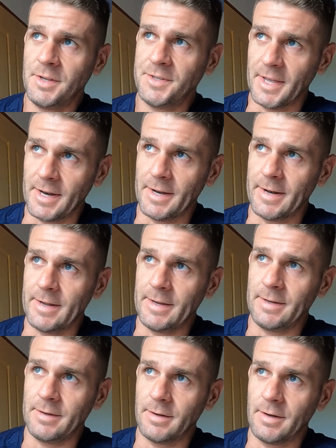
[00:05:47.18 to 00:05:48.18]

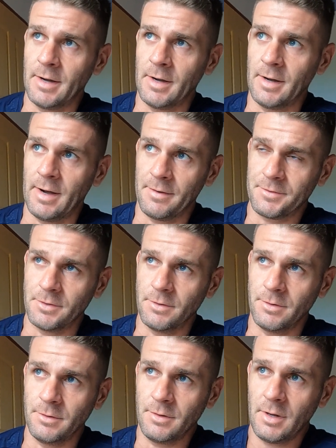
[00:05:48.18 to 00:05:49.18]
Saturday
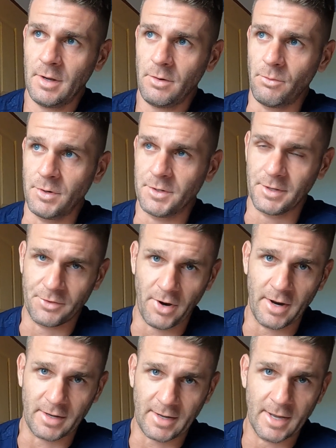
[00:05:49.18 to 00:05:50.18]
afternoon, which the
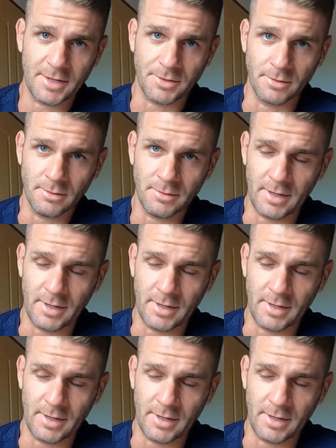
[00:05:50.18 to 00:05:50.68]
trainer cancelled.